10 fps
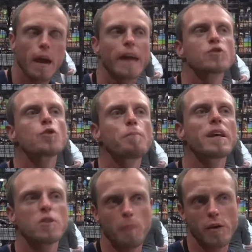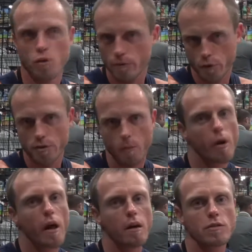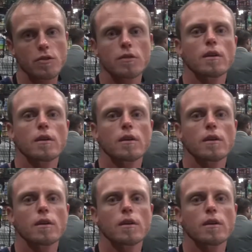And to be special for someone else